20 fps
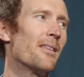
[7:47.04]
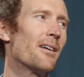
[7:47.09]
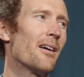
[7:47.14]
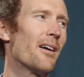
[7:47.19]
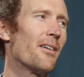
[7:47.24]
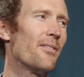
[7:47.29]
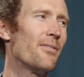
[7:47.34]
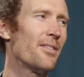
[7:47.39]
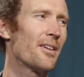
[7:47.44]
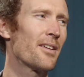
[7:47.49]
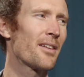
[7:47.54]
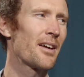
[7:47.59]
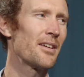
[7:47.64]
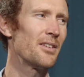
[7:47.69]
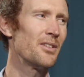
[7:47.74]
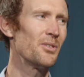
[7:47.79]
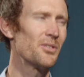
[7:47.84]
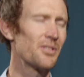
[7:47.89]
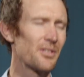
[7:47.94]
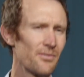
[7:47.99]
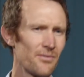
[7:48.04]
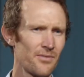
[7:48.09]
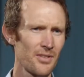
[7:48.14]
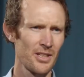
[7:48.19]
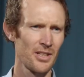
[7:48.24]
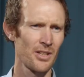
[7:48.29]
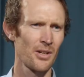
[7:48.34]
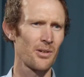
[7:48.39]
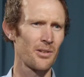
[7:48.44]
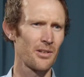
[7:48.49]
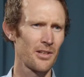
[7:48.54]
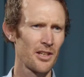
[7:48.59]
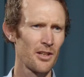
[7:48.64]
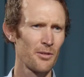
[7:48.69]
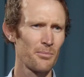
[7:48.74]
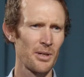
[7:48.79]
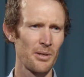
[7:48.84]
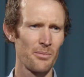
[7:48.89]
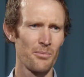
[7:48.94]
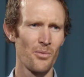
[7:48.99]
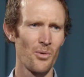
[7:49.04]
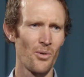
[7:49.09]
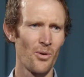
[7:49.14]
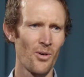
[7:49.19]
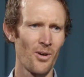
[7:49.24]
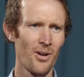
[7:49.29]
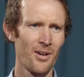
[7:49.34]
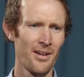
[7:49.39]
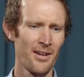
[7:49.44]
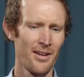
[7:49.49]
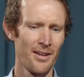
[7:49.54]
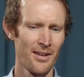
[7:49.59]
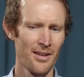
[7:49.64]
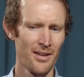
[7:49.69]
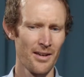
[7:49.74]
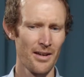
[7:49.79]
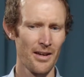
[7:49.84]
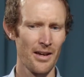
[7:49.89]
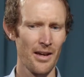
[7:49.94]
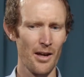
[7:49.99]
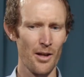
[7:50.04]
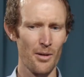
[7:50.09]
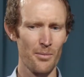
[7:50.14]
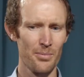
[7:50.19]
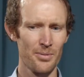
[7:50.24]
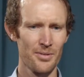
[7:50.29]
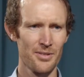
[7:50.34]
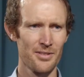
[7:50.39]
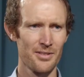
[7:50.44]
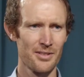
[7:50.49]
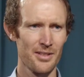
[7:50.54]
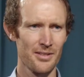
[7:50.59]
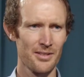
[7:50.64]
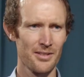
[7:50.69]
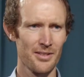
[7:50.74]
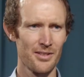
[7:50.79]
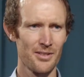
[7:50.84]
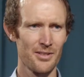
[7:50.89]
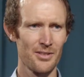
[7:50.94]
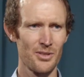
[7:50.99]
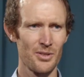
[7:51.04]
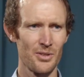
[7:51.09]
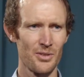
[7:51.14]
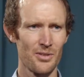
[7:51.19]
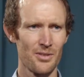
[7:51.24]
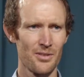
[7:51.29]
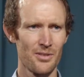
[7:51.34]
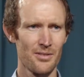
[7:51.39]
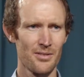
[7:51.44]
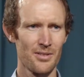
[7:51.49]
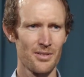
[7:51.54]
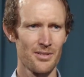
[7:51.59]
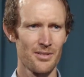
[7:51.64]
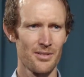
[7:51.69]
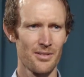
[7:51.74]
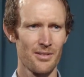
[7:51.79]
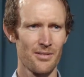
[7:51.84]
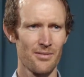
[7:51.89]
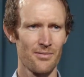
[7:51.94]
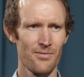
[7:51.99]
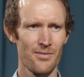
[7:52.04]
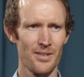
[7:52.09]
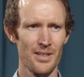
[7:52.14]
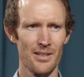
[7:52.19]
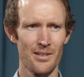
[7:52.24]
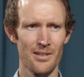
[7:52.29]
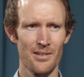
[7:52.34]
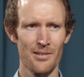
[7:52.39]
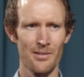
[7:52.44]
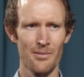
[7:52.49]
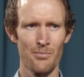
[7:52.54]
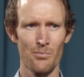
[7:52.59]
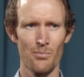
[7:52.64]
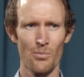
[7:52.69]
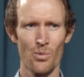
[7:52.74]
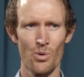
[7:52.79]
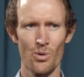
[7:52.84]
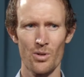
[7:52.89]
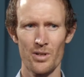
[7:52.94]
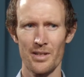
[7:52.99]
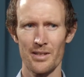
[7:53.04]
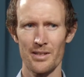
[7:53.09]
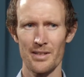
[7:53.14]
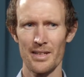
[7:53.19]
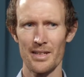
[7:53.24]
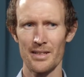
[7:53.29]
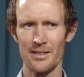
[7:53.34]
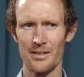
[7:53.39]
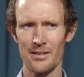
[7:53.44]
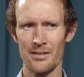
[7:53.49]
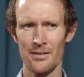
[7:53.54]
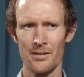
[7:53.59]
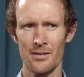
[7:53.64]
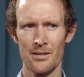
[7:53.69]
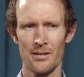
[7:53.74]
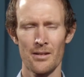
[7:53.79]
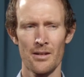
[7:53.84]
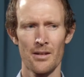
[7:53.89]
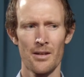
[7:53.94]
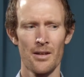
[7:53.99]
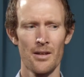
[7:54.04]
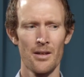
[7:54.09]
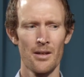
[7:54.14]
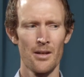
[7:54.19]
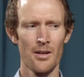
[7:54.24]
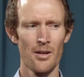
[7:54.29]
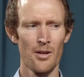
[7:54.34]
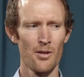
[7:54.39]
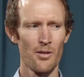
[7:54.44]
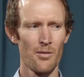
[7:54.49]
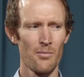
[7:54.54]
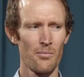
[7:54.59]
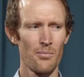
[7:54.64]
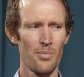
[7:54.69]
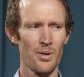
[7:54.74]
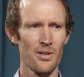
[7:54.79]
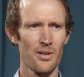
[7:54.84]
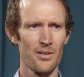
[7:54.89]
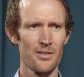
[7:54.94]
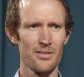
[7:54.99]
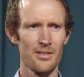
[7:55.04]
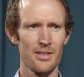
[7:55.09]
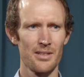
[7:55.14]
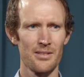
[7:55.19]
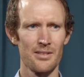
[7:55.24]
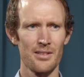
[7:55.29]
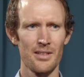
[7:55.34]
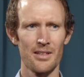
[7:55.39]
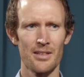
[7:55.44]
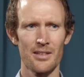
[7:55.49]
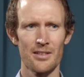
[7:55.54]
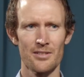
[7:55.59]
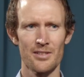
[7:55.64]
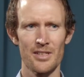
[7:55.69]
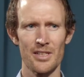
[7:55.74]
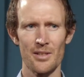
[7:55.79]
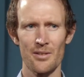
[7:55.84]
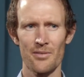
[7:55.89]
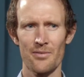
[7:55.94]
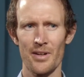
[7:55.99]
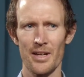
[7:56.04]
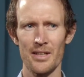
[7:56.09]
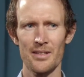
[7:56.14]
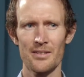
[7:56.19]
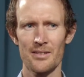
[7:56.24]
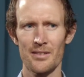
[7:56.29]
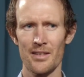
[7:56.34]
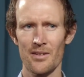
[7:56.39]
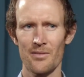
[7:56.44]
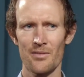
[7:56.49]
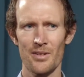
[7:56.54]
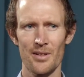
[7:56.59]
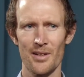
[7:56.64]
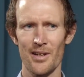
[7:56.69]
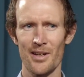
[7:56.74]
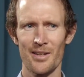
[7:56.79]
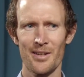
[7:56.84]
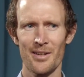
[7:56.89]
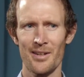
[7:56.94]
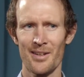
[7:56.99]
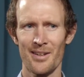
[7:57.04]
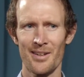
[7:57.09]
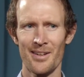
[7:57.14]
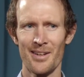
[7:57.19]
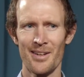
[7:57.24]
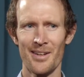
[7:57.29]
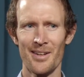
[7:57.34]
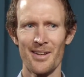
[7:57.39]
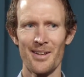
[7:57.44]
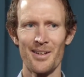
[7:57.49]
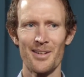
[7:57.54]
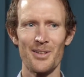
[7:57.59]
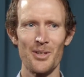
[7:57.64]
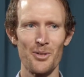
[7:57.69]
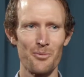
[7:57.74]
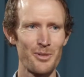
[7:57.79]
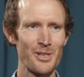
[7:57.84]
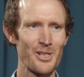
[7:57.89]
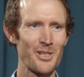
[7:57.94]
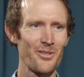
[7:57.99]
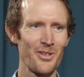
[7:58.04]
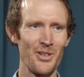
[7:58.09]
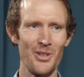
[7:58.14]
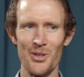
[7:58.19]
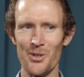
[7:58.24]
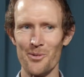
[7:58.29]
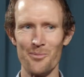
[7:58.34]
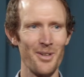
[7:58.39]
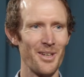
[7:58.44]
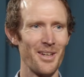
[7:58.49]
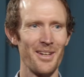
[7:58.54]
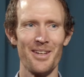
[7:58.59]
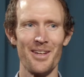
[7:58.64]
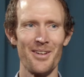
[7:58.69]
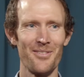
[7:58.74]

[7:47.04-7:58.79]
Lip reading: I feel like using video a little bit more helps distance students feel more connected, because they're seeing a real face and they feel like you're more of a human